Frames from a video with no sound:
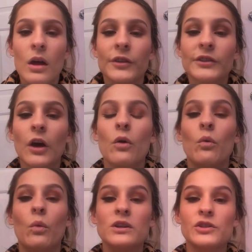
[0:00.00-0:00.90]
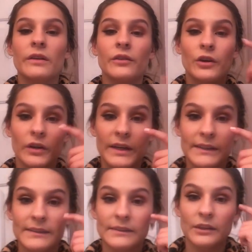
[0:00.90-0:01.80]
So once you have your
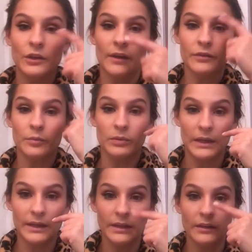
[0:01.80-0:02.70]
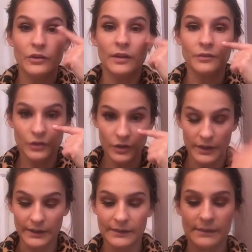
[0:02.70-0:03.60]
crease, you have your blended, you have your
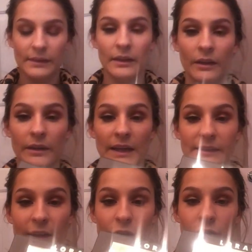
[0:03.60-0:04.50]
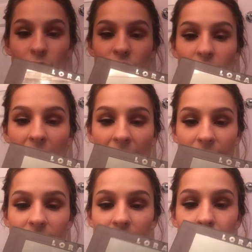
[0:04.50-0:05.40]
crease. Next thing you're going to do is your
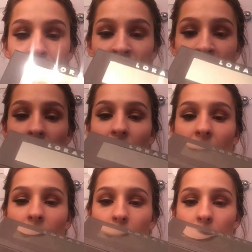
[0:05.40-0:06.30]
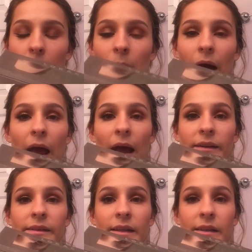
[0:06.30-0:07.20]
accent. My
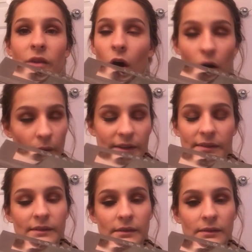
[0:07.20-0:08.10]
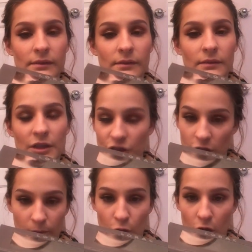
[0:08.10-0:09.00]
accent is always a
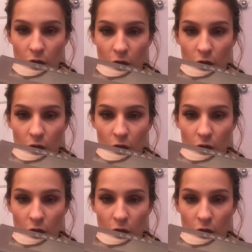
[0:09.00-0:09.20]
shimmer.